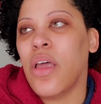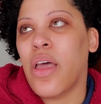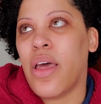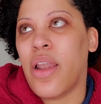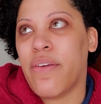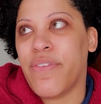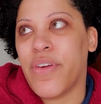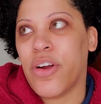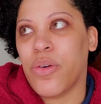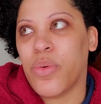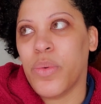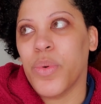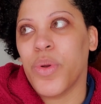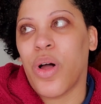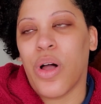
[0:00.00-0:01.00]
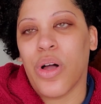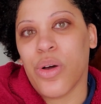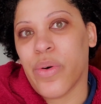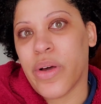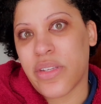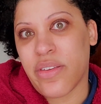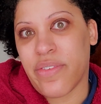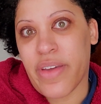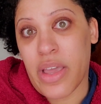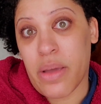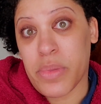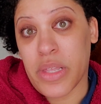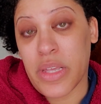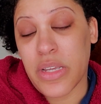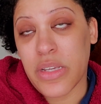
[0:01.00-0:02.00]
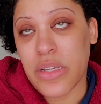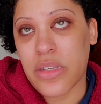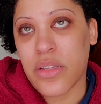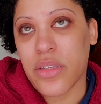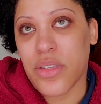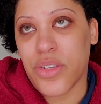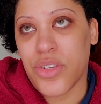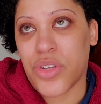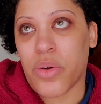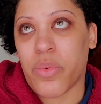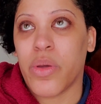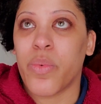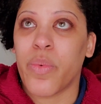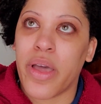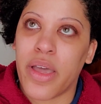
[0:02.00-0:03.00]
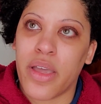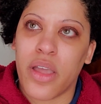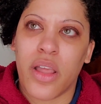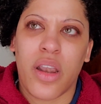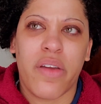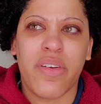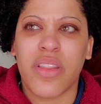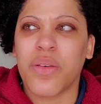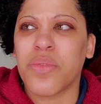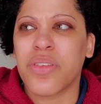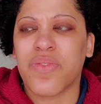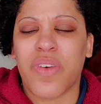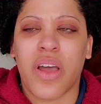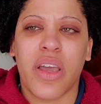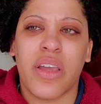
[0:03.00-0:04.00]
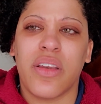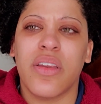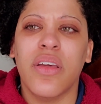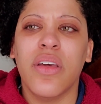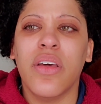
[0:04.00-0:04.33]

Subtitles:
And I figured we would all go as a family. So we went and everything was fine.